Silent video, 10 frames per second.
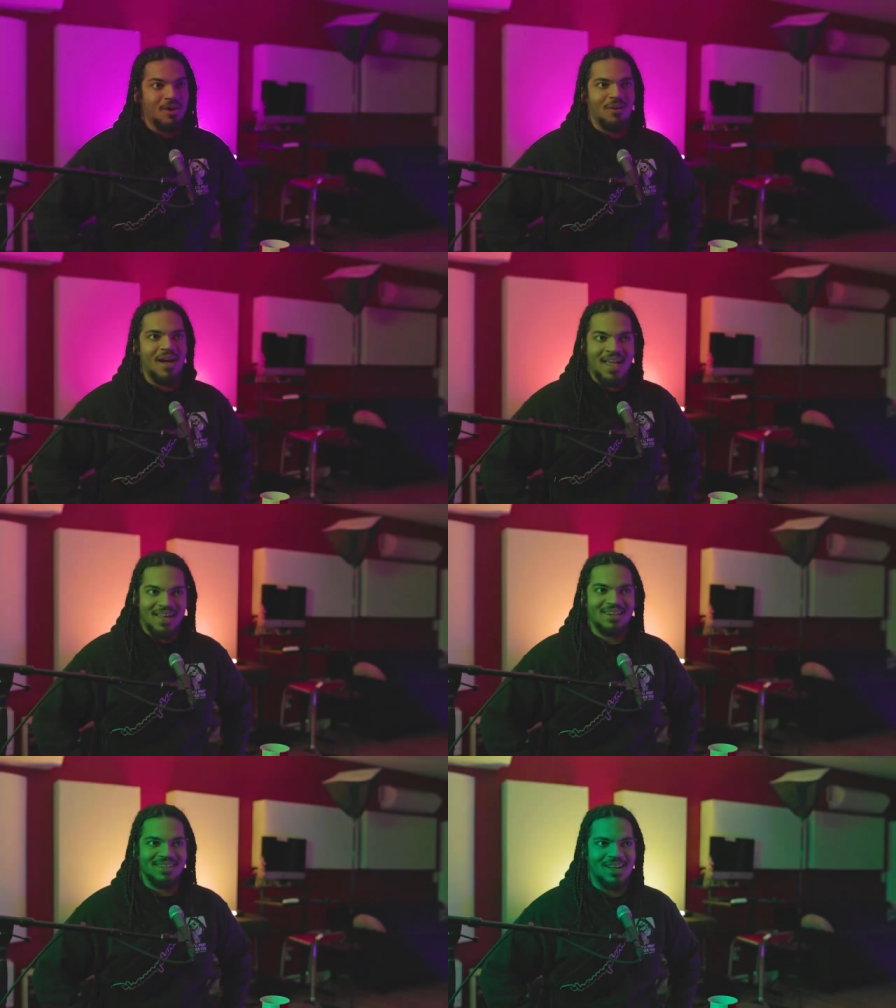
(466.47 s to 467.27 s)
I
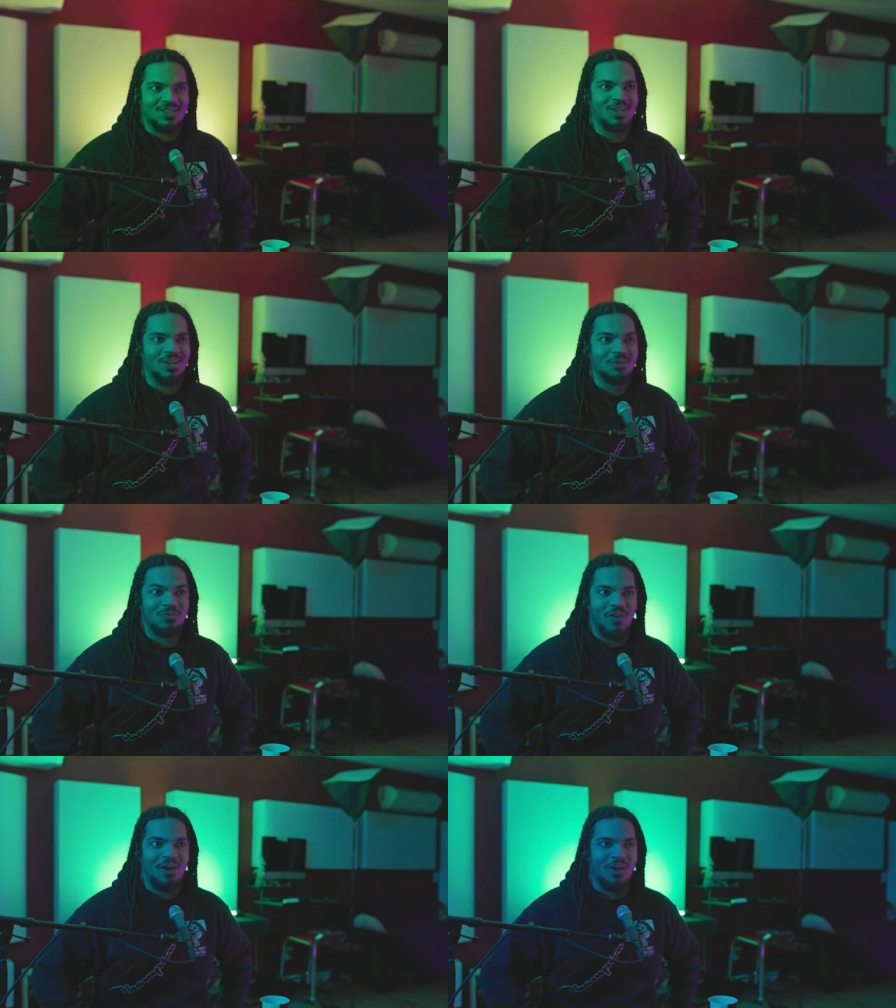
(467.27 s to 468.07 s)
hated no, that shit. Did, it was
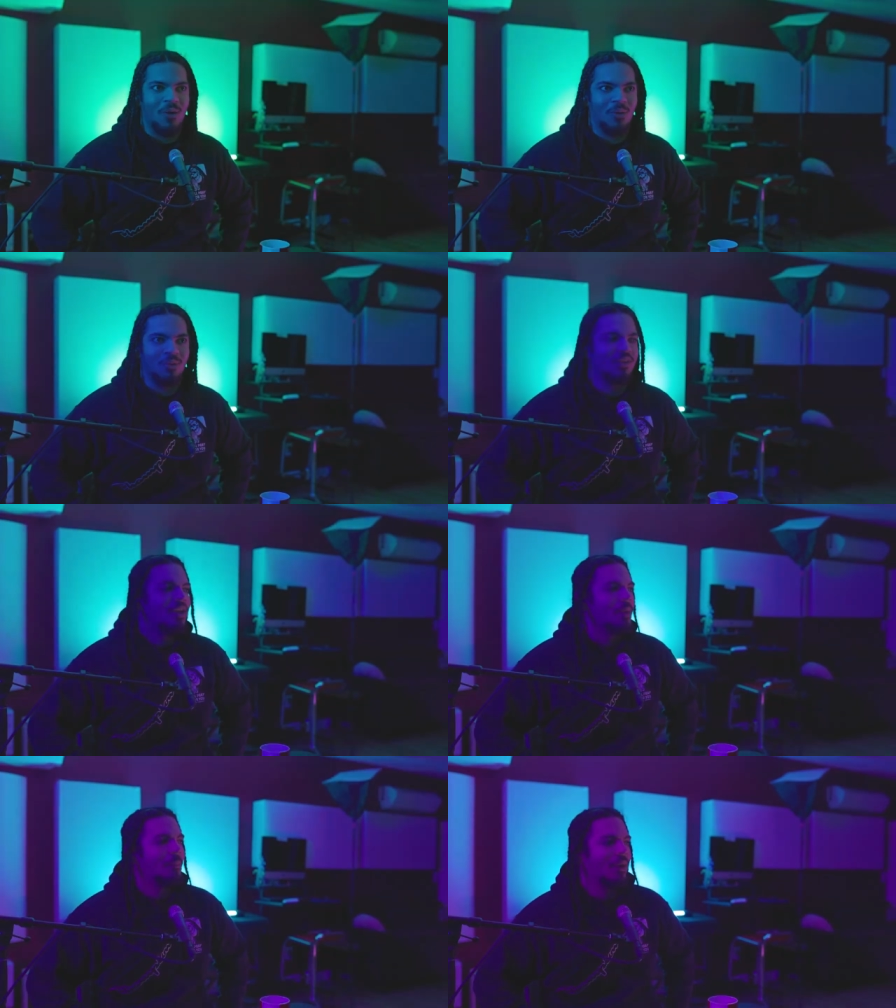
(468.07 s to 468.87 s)
very cold.
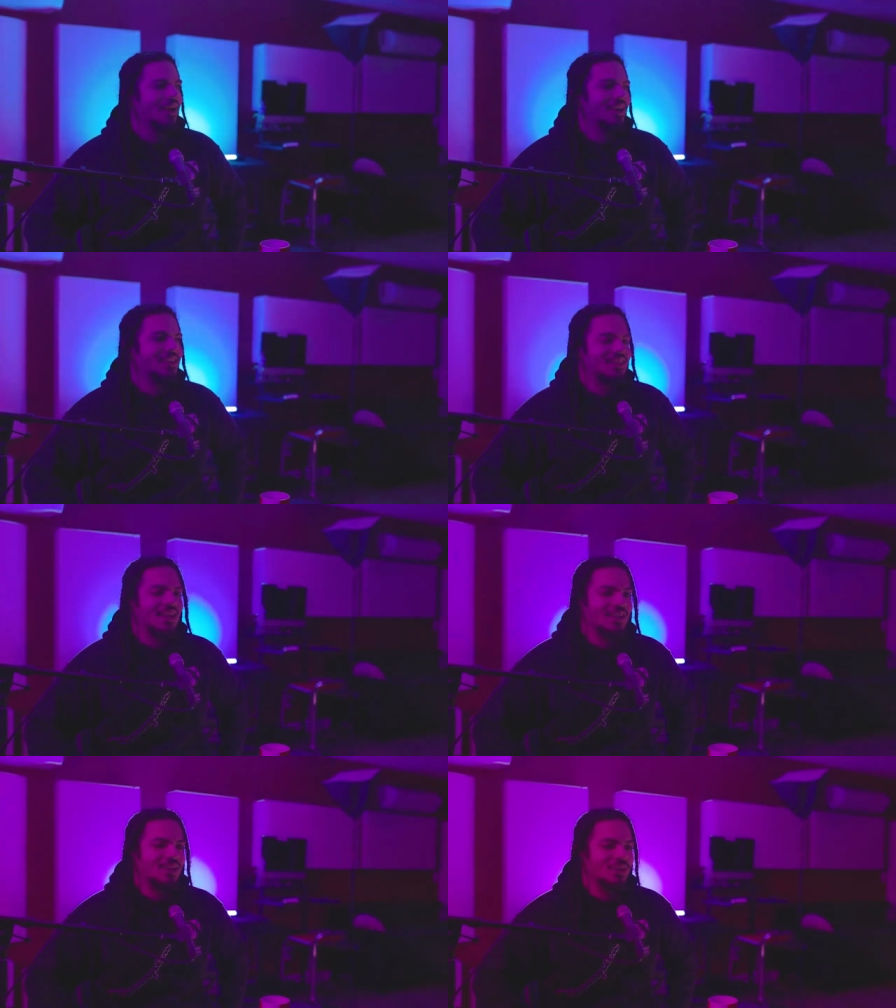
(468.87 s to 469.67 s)
But it's
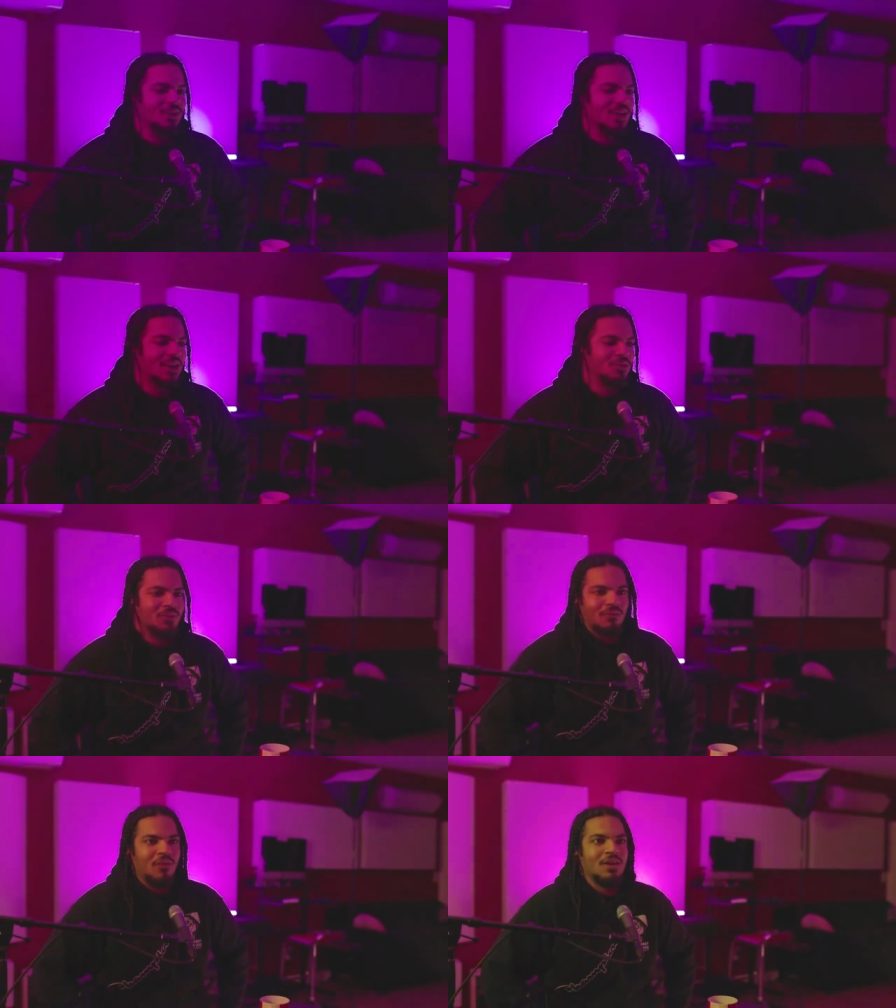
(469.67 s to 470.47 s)
like, you know, you got to do
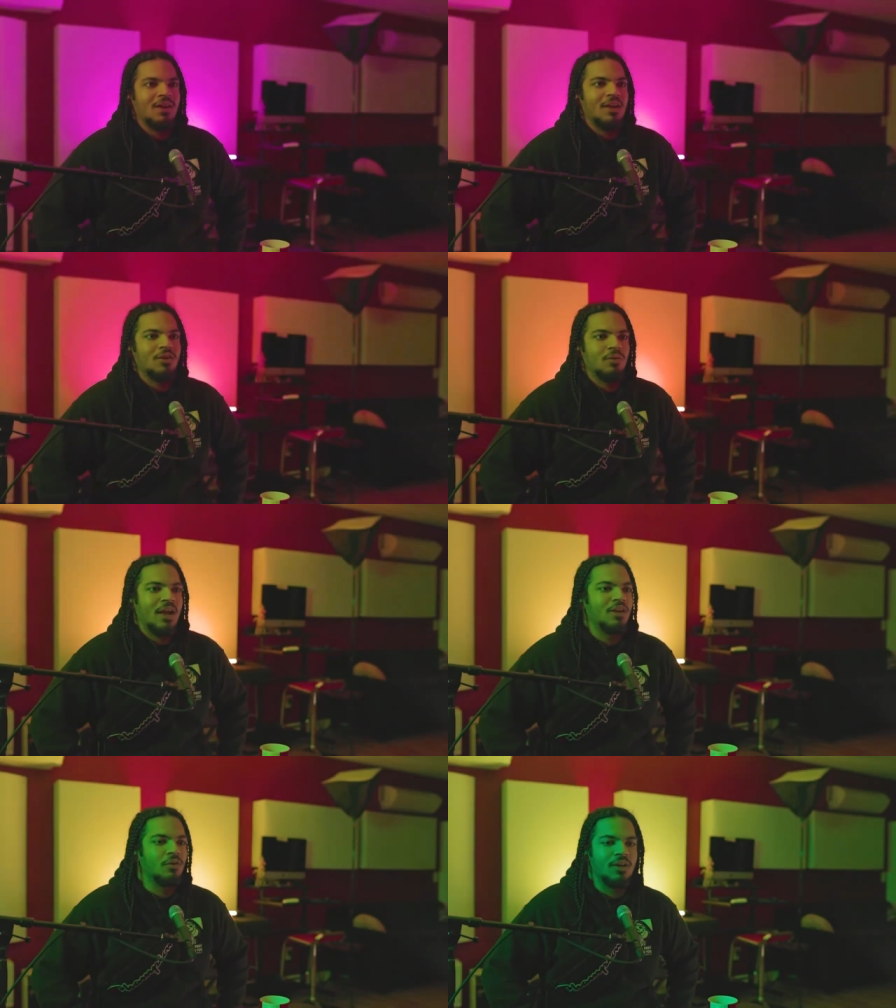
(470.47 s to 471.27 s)
what the fuck you got to do. And
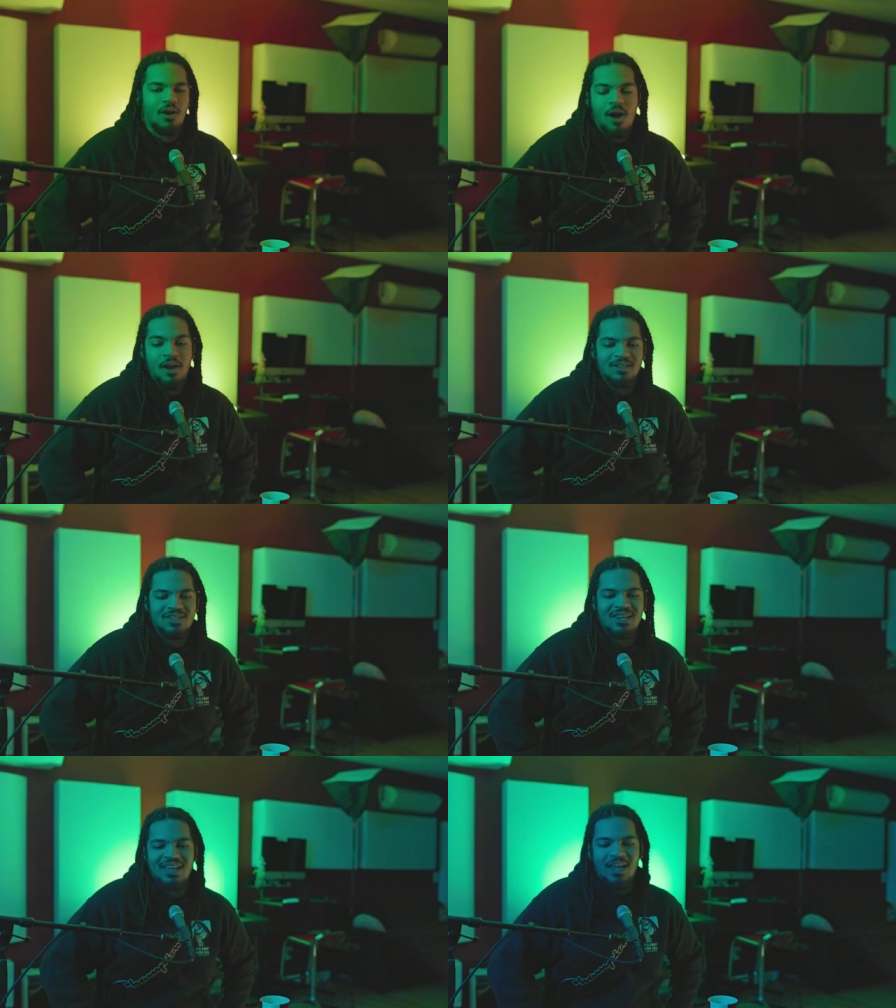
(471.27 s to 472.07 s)
I knew, all right, is
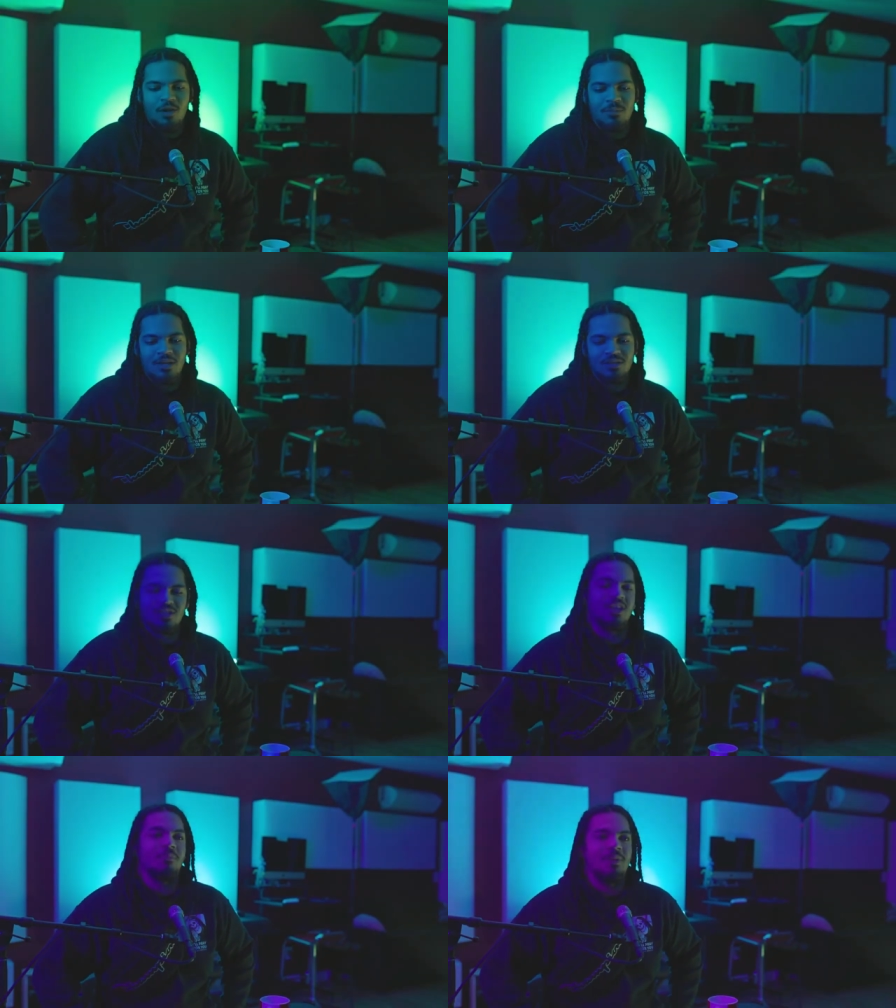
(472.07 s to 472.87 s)
this going to kill me? Is this
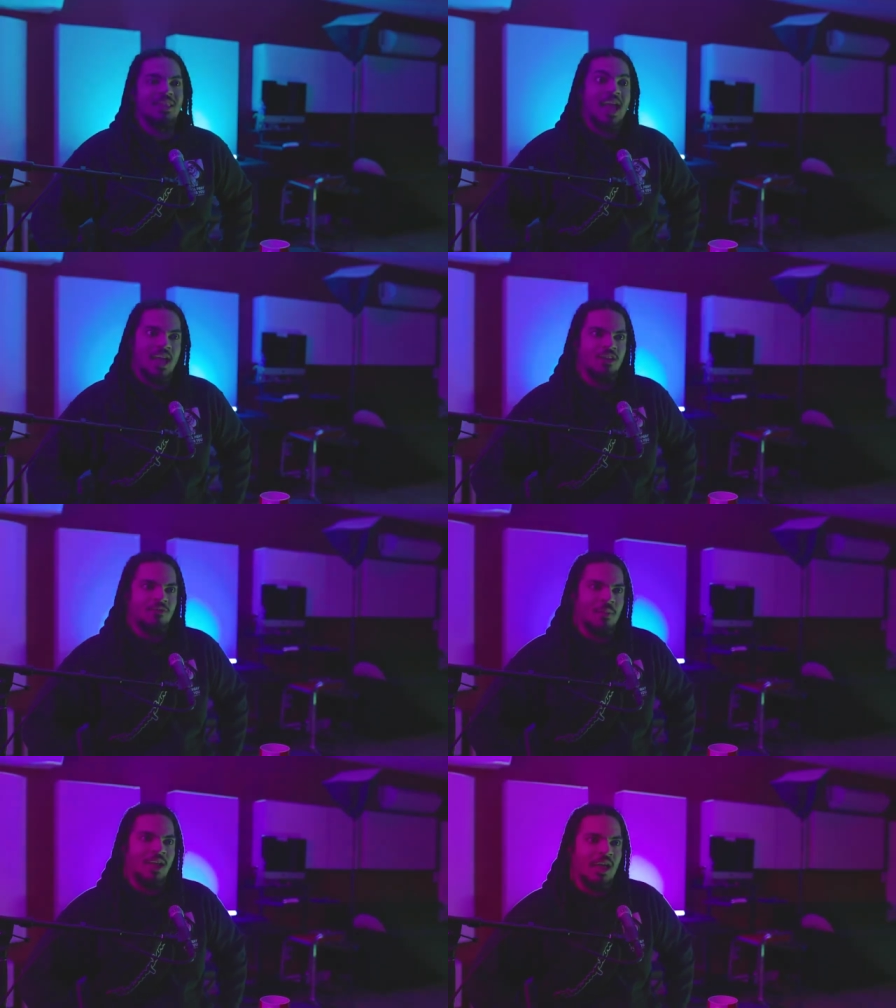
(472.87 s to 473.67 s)
going to be the end
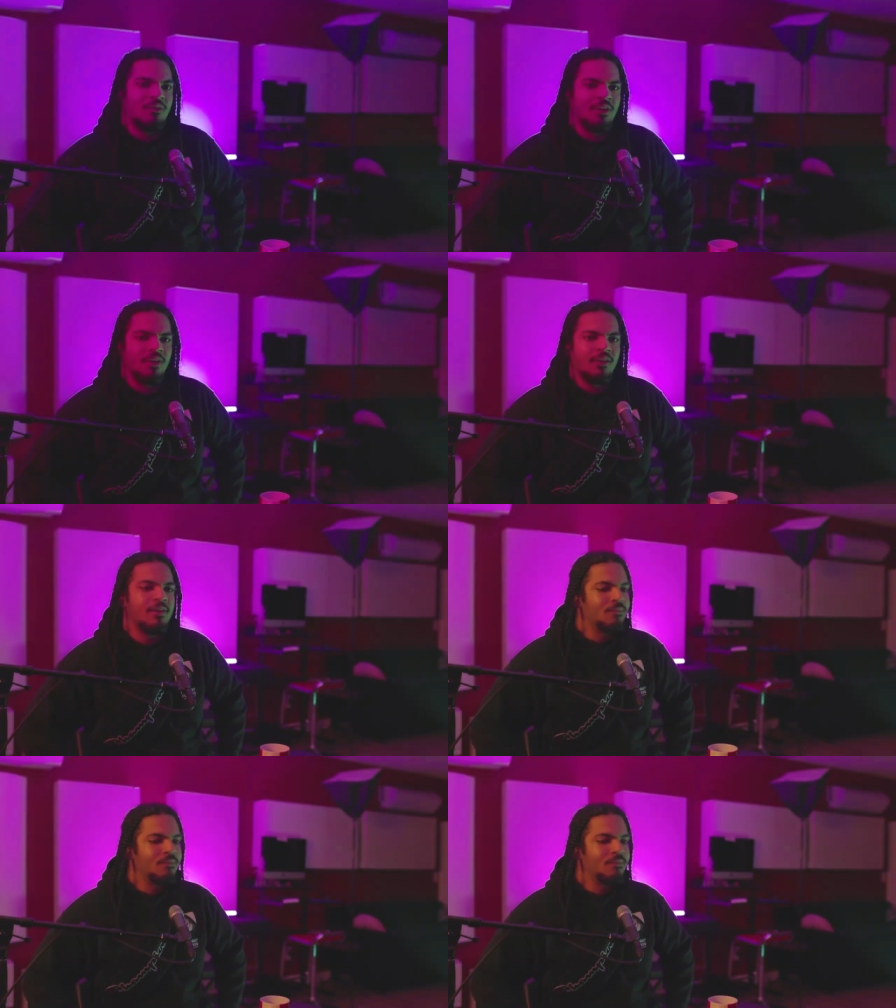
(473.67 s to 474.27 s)
of my life here?